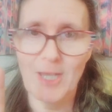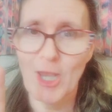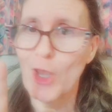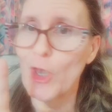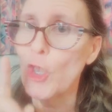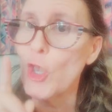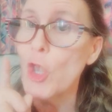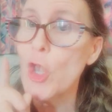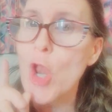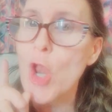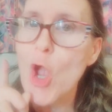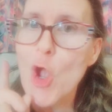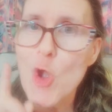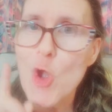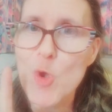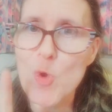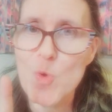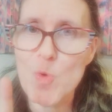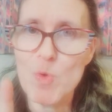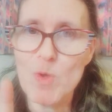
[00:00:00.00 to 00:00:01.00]

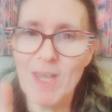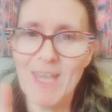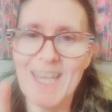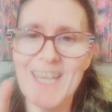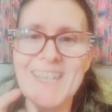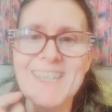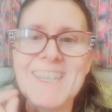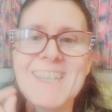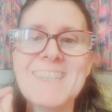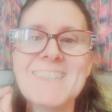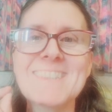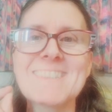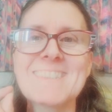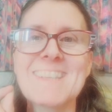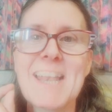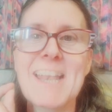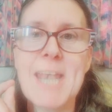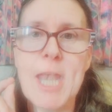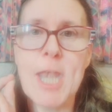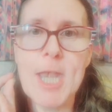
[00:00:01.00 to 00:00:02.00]
No, it is
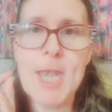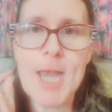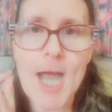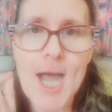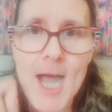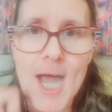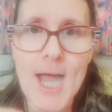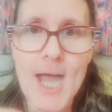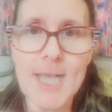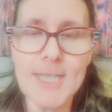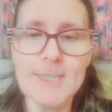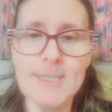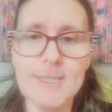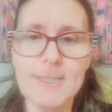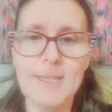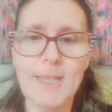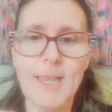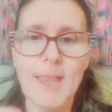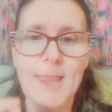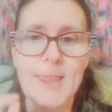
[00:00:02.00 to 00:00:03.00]
not
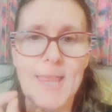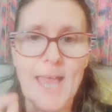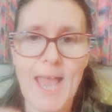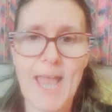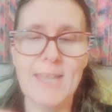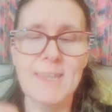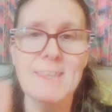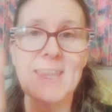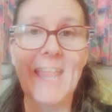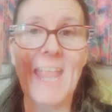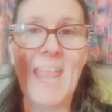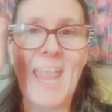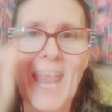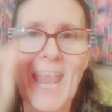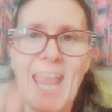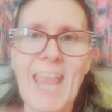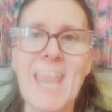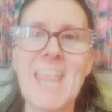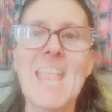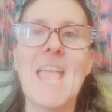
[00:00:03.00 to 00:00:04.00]
that.
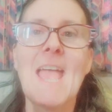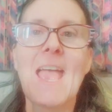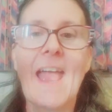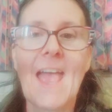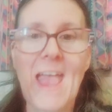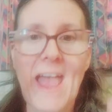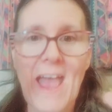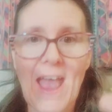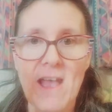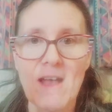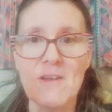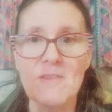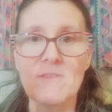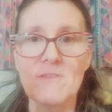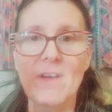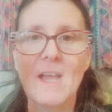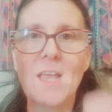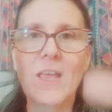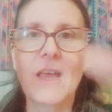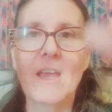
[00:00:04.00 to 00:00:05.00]
They have
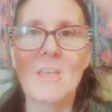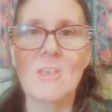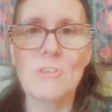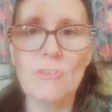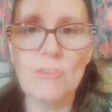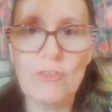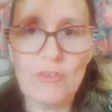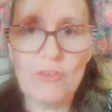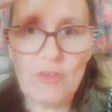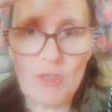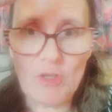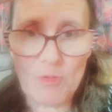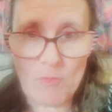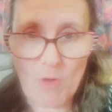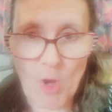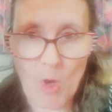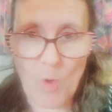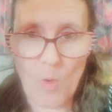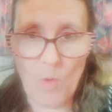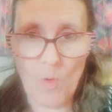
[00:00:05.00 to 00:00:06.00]

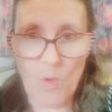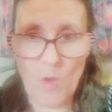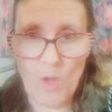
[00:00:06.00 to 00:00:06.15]
zero